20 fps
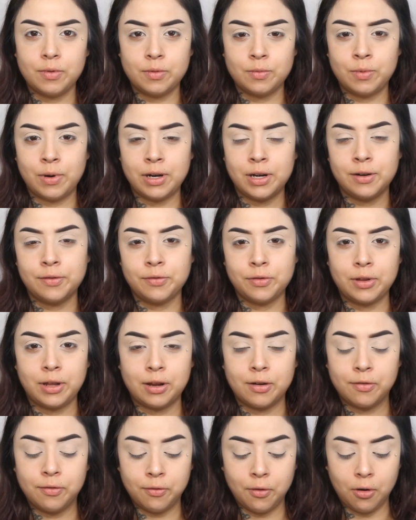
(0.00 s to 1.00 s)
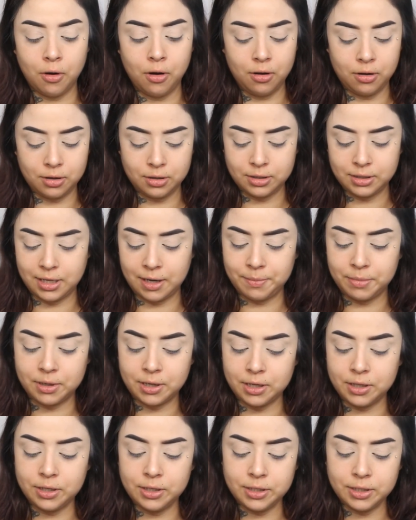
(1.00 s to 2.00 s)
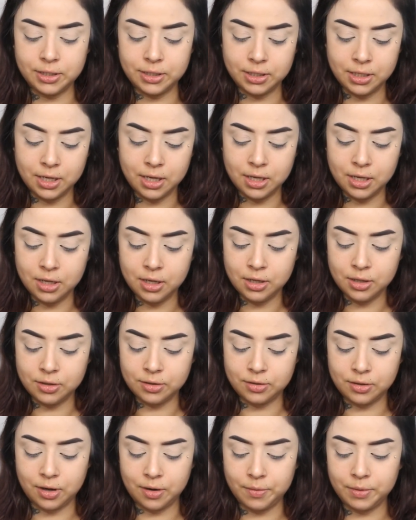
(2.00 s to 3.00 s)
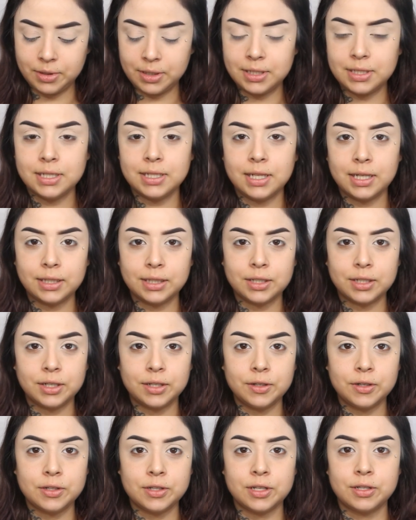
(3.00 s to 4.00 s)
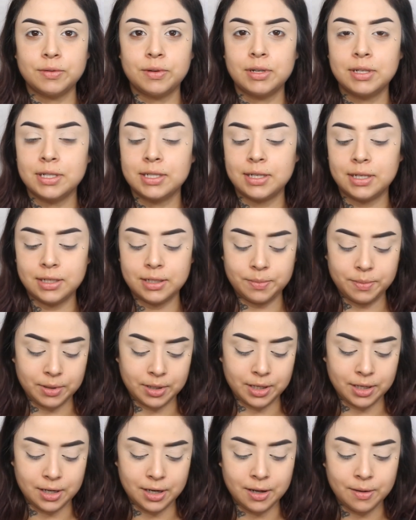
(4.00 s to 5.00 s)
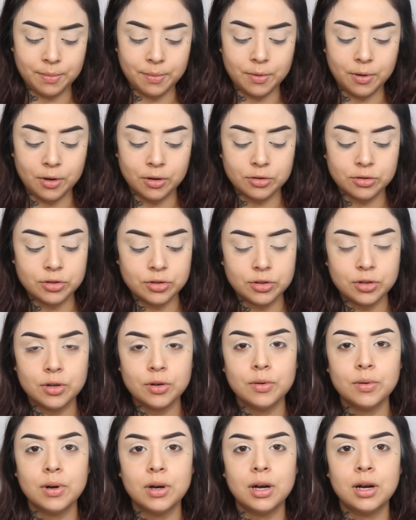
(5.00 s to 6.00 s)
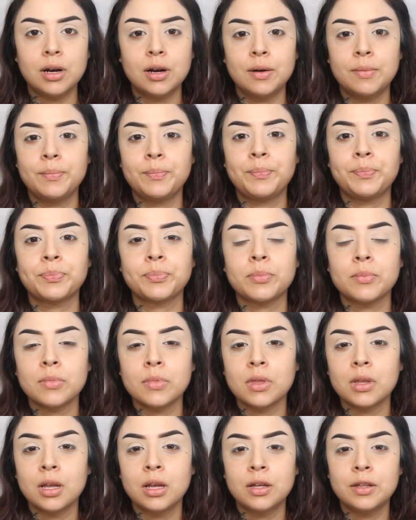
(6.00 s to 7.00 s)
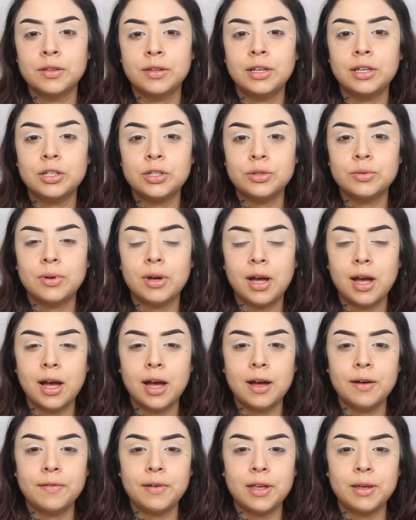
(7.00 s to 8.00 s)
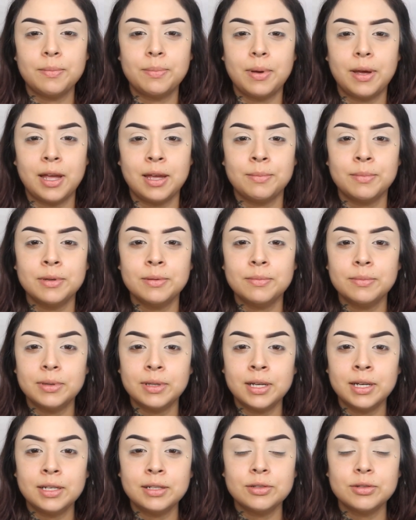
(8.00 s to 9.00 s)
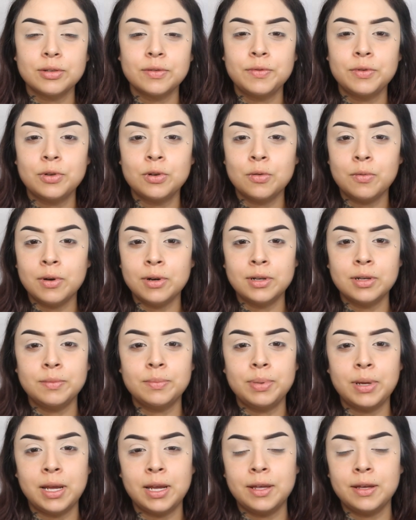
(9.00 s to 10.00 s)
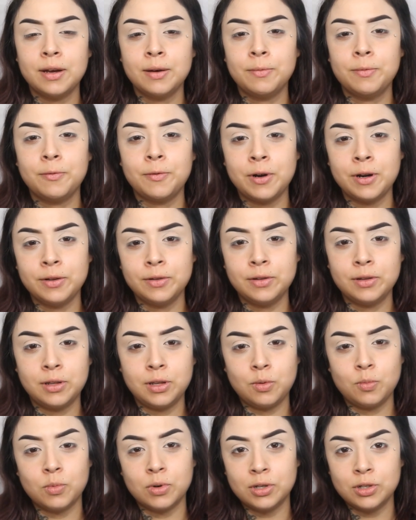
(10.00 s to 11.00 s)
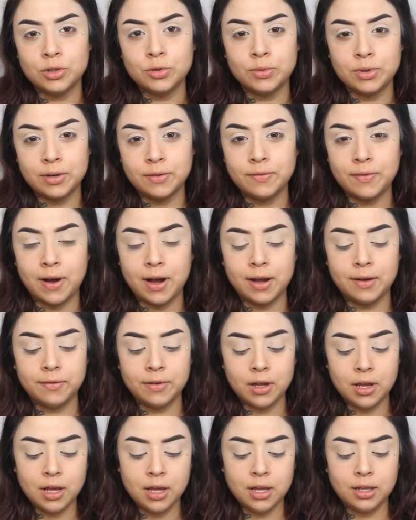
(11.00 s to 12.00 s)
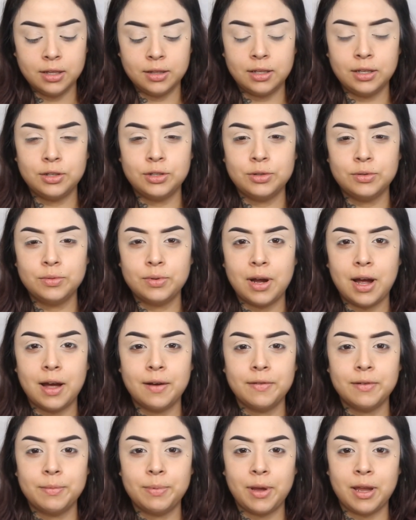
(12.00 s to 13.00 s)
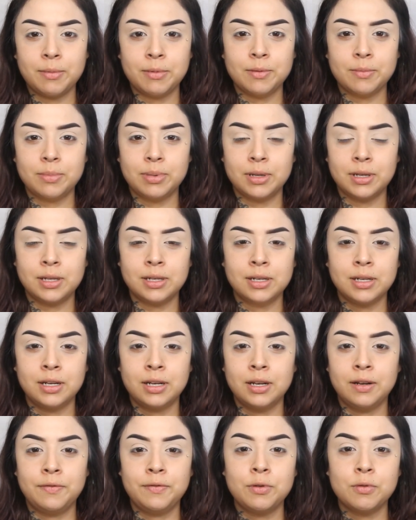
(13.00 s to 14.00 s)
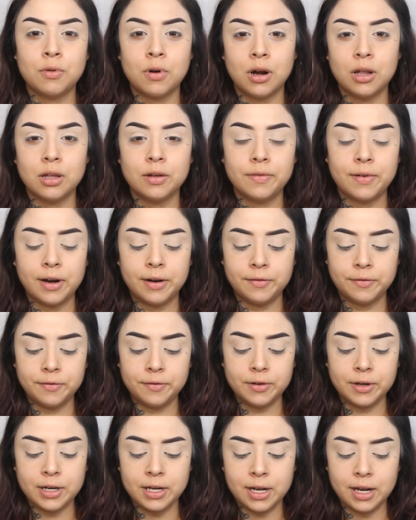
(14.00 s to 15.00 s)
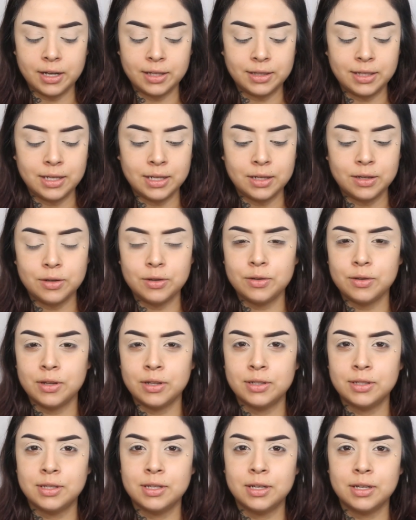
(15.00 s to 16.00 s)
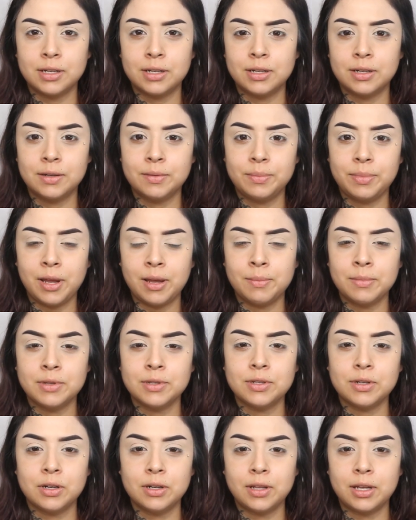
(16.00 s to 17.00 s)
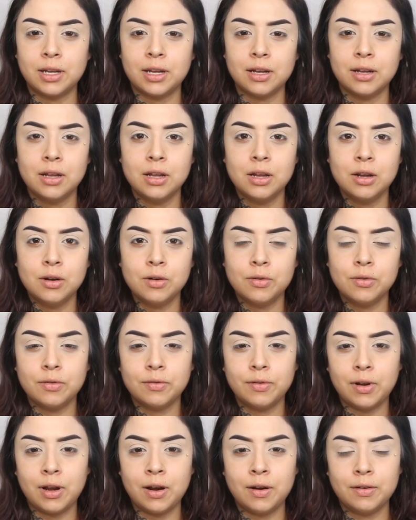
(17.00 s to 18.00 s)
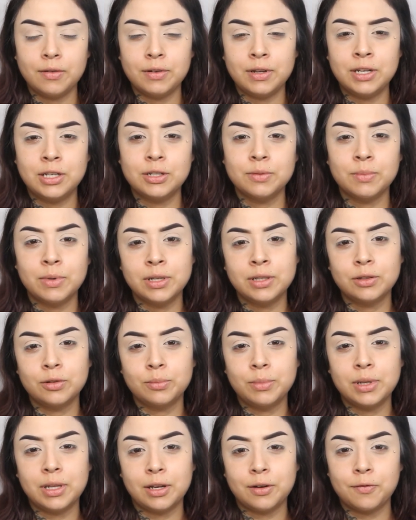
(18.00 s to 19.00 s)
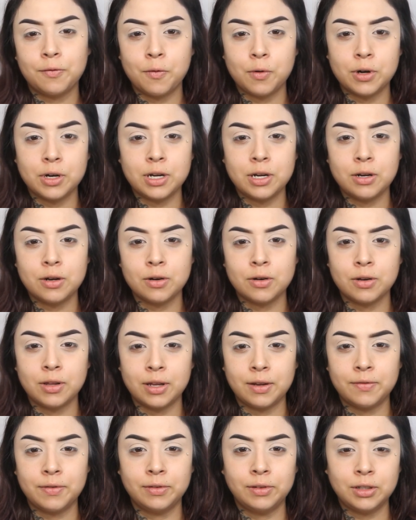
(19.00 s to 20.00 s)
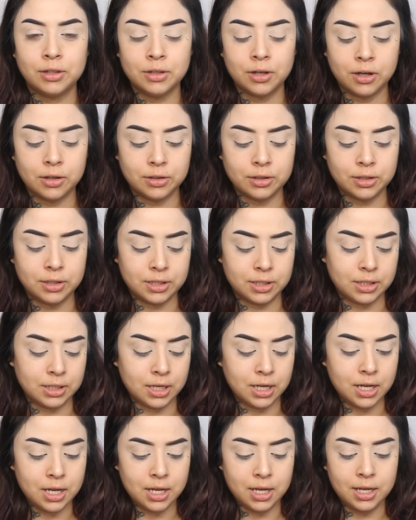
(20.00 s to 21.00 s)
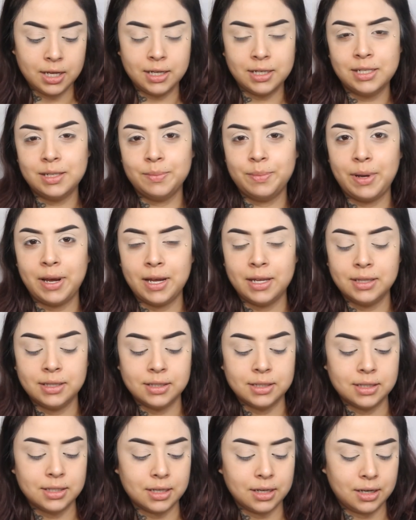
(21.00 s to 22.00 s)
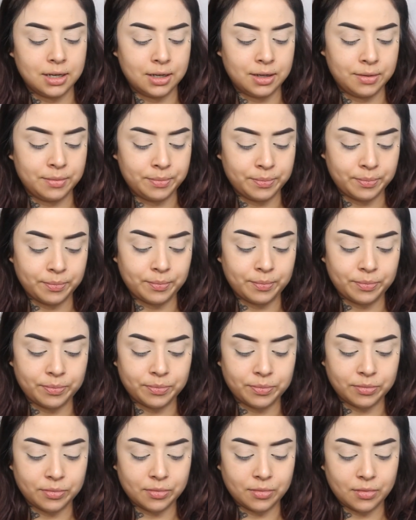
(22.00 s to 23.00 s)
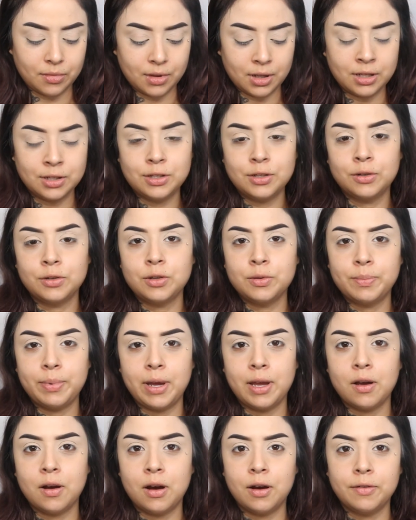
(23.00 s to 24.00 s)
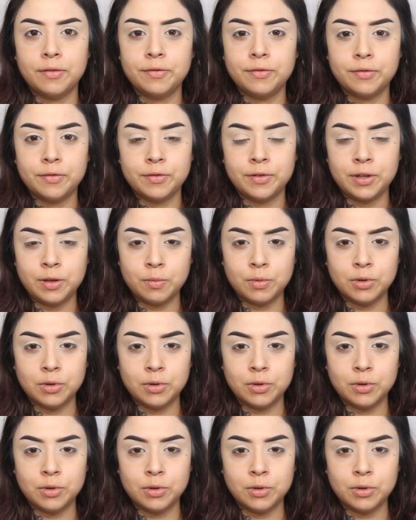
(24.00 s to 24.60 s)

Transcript: ready for like fall type of colors, so I really did like the colors. That's why I decided to pick it up. Also, they do have a payment plan, so if you don't want to pay upfront the $125, they do have a payment plan, and if you qualify for it, I think if the payments are like each month, they'll be like $40 or like $50. It depends, until you pay off the